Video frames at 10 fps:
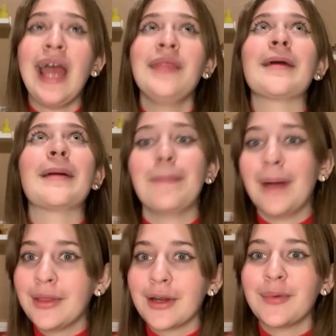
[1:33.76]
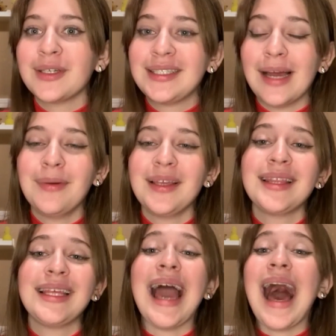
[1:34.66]
and their mother was dumping
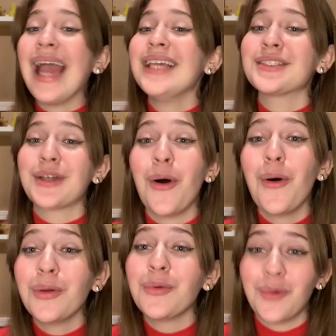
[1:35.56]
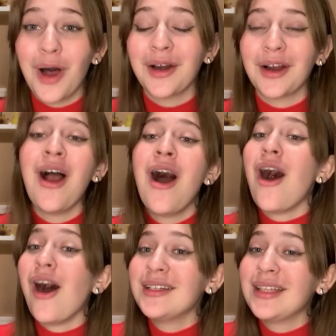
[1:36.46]
the ice cold water
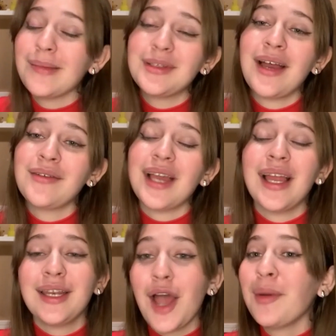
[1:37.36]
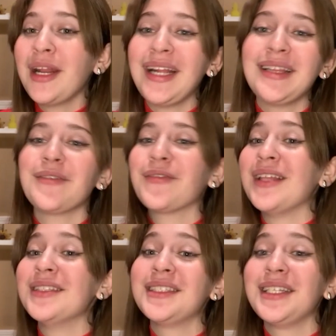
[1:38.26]
onto themselves and nominating their
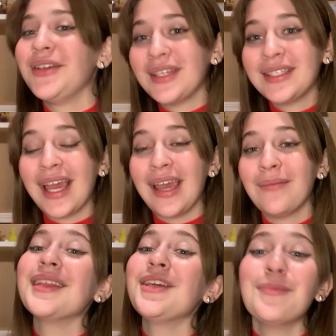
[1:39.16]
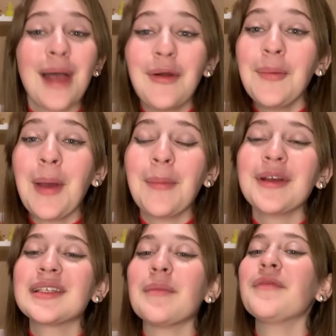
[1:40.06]
friends to do the same. You might remember
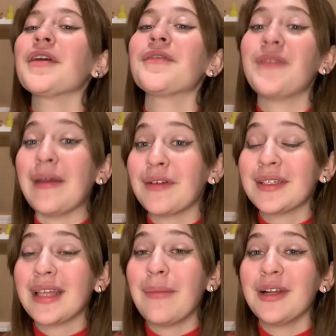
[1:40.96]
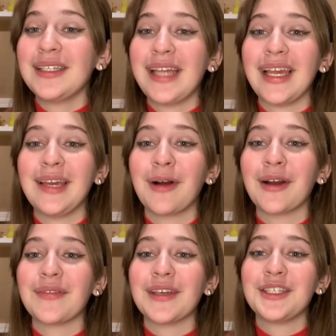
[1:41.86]
some of your favorite celebrities taking part of this